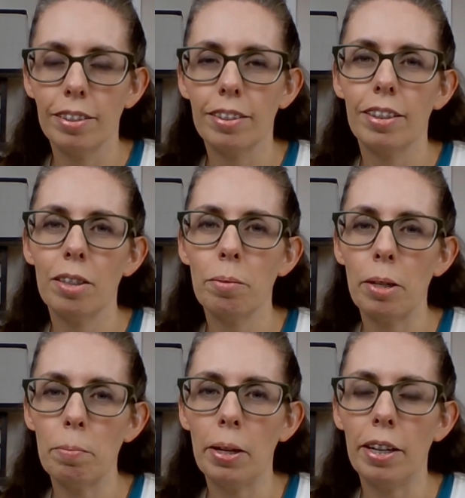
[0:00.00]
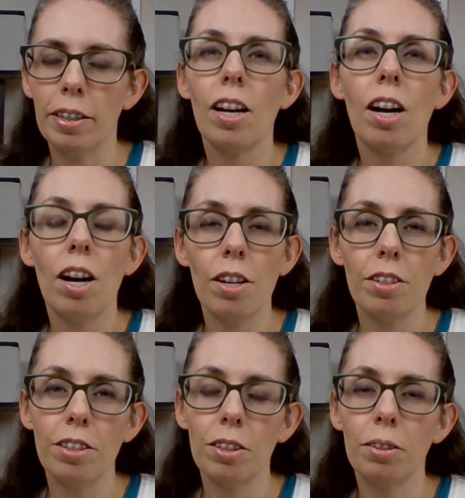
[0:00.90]
It will be.
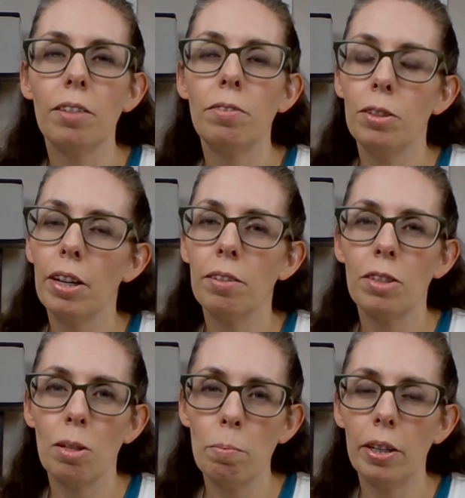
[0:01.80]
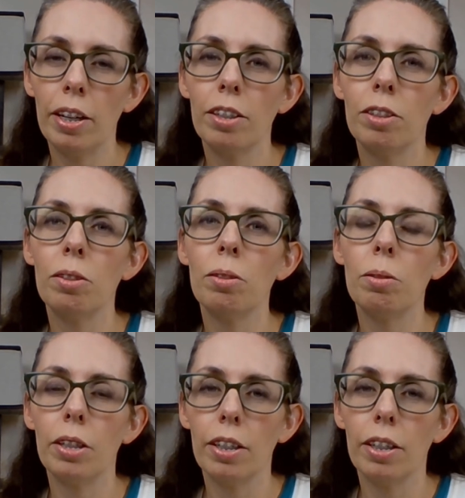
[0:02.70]
Also, if you have somebody who